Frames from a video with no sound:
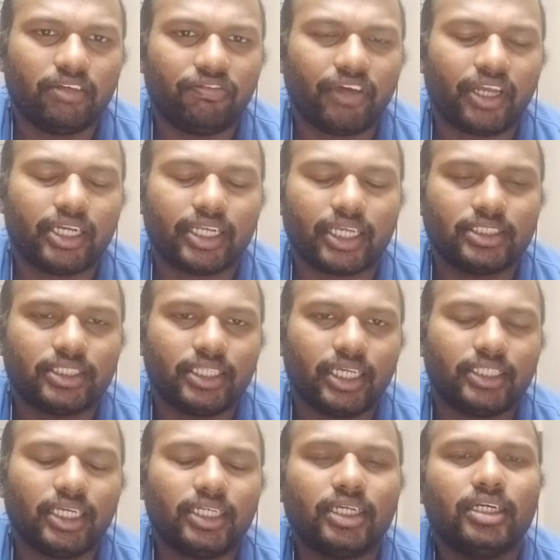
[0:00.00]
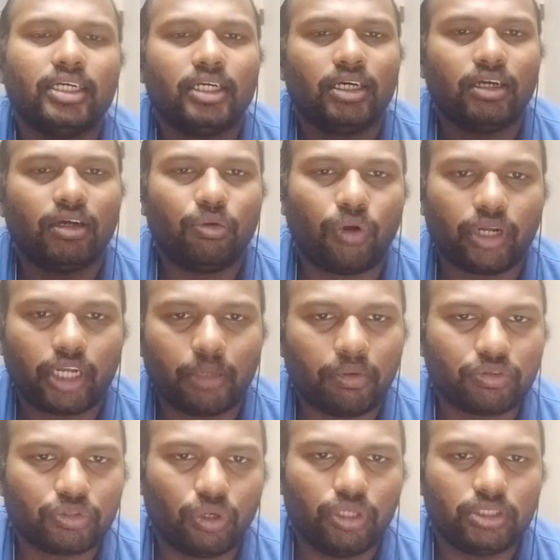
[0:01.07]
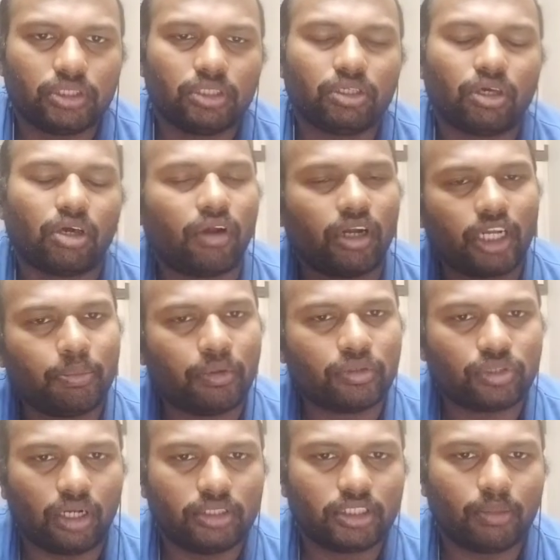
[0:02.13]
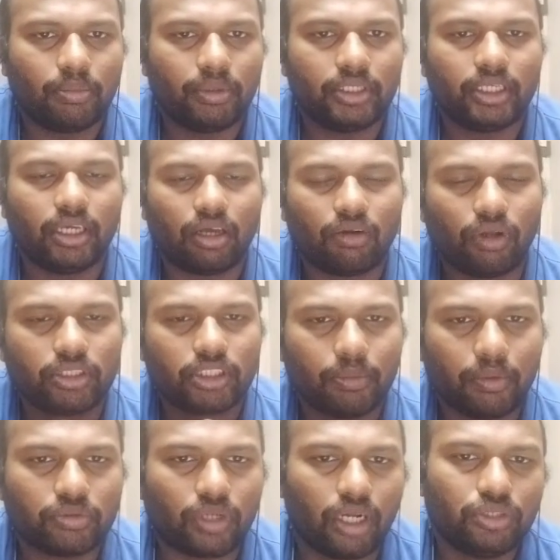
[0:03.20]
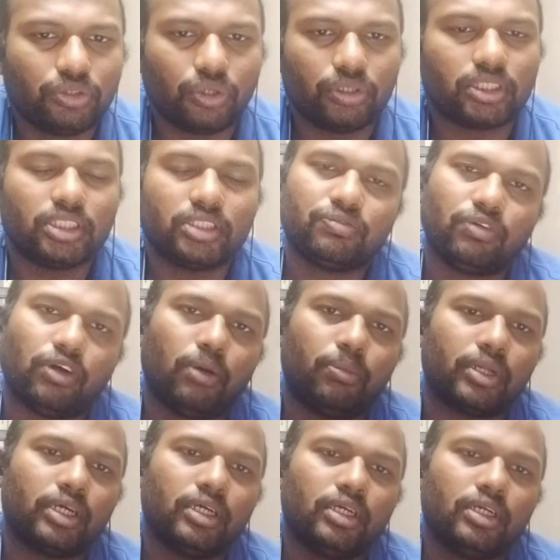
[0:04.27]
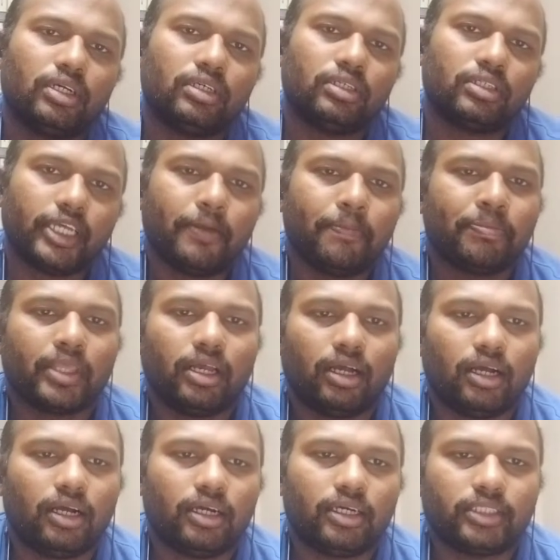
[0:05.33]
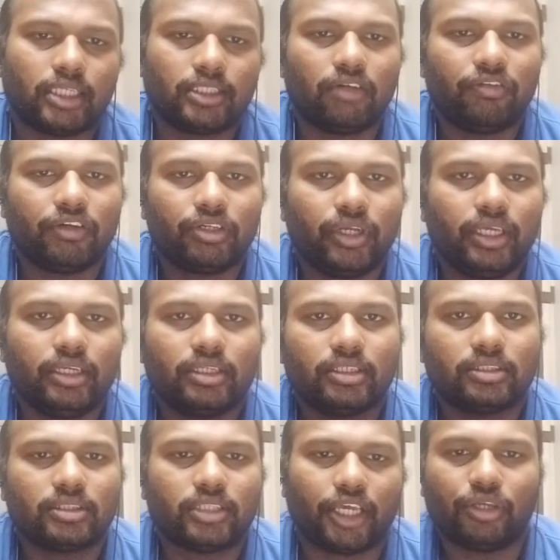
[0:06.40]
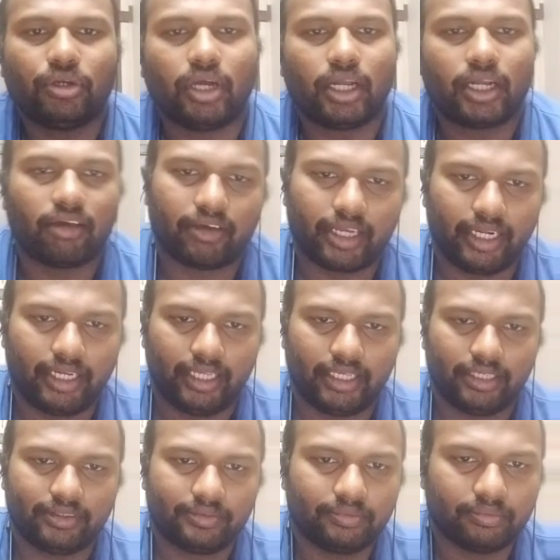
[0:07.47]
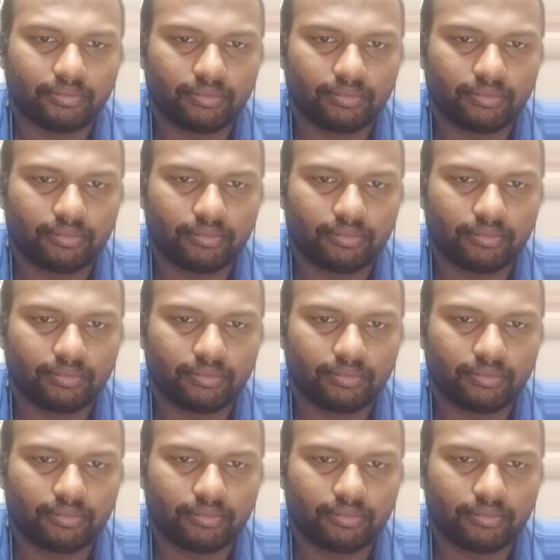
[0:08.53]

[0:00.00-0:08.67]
infer it can say that what type of solution or what type of solubility or what type of solid solution is formed. Okay, that's all for today. Thank you and have a great day.